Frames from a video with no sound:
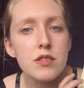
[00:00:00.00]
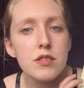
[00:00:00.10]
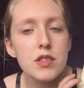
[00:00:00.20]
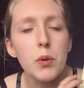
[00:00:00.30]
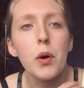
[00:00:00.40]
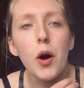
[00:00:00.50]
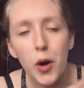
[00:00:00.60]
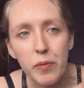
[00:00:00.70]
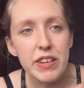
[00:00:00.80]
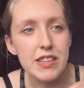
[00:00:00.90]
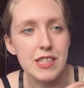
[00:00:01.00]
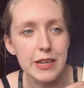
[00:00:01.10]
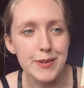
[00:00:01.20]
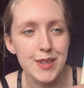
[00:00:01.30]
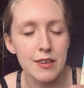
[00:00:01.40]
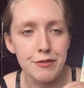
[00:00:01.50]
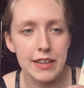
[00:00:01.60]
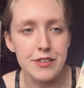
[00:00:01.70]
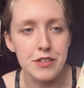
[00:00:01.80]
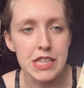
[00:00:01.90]
So obviously it was going to
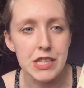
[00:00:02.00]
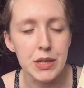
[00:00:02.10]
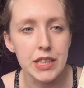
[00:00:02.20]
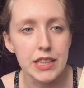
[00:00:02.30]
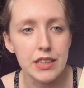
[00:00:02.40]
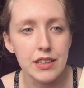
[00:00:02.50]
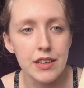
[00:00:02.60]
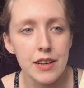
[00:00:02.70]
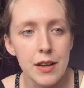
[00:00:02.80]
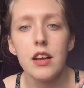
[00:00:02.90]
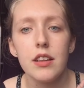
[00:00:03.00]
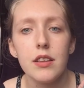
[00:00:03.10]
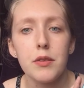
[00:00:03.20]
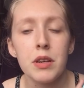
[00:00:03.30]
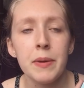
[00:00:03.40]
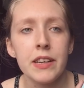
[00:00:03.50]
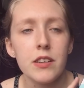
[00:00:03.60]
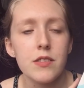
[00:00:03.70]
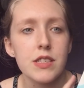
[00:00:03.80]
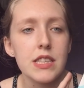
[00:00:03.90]
factor into it. The three main
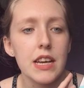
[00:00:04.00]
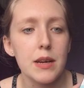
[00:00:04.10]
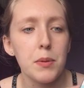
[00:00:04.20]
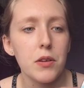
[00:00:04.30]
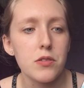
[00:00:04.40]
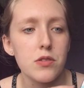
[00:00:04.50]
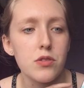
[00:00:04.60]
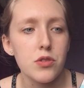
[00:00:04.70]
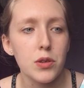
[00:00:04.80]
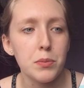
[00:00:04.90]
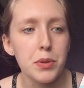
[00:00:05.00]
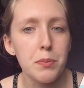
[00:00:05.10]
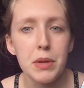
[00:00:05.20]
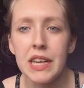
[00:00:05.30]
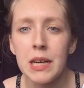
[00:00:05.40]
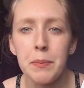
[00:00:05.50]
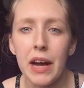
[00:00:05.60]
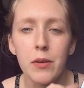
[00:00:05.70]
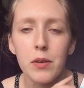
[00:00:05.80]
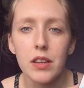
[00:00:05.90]
girls, their plots stopped being
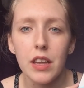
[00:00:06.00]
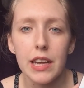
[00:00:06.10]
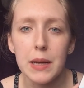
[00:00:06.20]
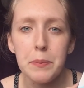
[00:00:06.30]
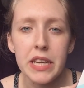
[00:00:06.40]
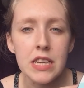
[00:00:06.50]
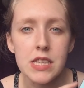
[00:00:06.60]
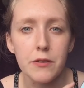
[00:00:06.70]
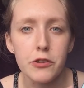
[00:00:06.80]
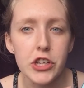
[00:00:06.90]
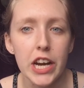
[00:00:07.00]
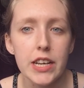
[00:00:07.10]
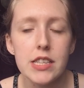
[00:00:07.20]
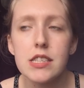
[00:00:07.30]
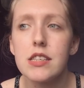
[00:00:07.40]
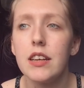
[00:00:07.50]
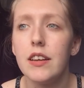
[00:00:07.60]
about like being suffragettes.